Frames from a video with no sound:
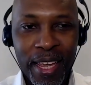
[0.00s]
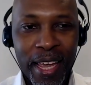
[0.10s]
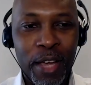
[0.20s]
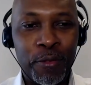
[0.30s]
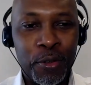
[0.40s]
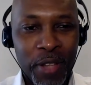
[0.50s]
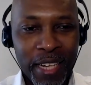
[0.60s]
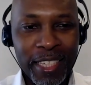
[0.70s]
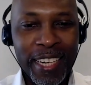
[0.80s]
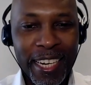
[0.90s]
If you've done
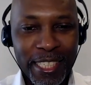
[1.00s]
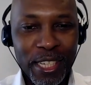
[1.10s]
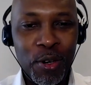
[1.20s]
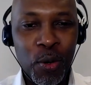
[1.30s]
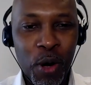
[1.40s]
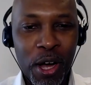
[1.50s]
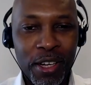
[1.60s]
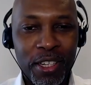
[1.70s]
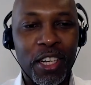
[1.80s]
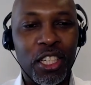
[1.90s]
the necessary
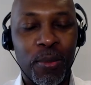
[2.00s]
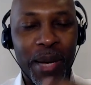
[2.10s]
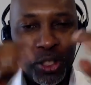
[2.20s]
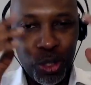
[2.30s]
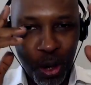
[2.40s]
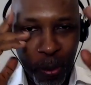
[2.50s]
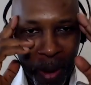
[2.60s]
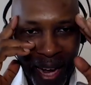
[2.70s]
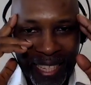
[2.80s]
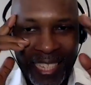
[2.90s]
work to make sure your
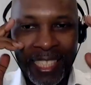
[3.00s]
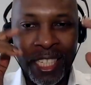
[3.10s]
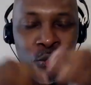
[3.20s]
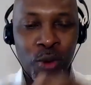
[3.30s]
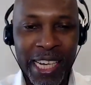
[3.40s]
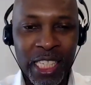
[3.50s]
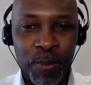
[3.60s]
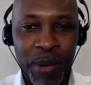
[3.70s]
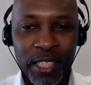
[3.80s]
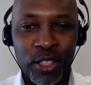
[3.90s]
mind is in the right
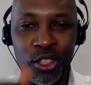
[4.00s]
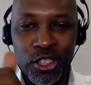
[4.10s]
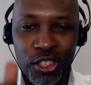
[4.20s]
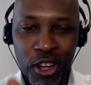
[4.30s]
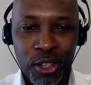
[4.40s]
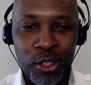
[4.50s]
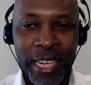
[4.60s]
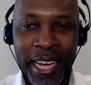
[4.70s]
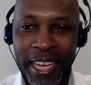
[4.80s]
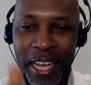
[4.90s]
space to start your
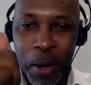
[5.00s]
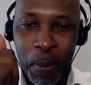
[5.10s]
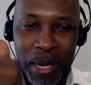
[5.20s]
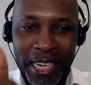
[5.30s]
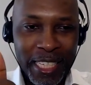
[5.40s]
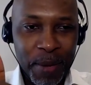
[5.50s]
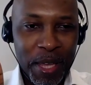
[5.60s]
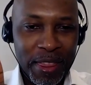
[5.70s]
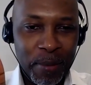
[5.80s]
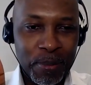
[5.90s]
day, please give me a
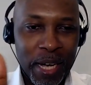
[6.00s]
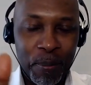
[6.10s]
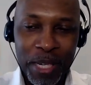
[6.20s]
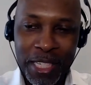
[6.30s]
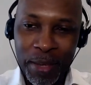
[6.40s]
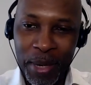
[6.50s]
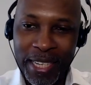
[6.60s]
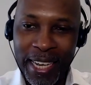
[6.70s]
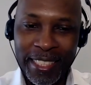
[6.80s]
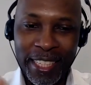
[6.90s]
thumbs up. Please give me a
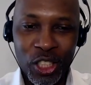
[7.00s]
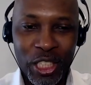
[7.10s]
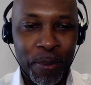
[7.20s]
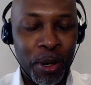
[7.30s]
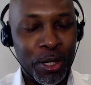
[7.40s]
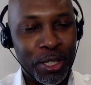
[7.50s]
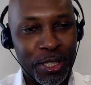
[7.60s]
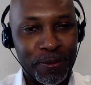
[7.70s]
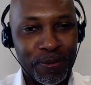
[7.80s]
yes in the chat box.